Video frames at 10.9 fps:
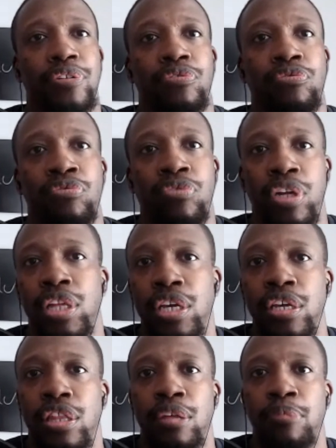
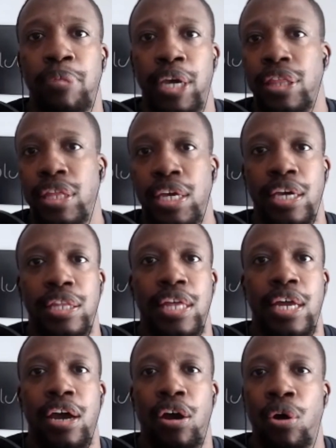Really, the big thing that
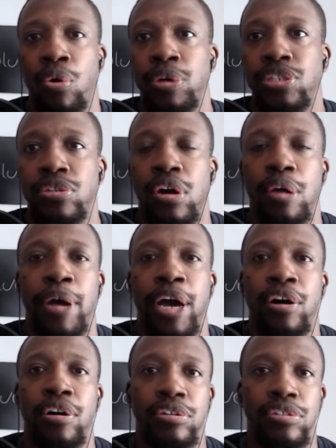I always talk
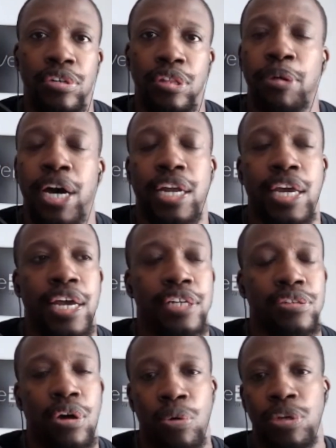about during the podcast
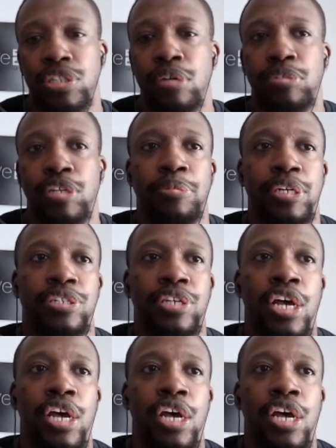always comes up is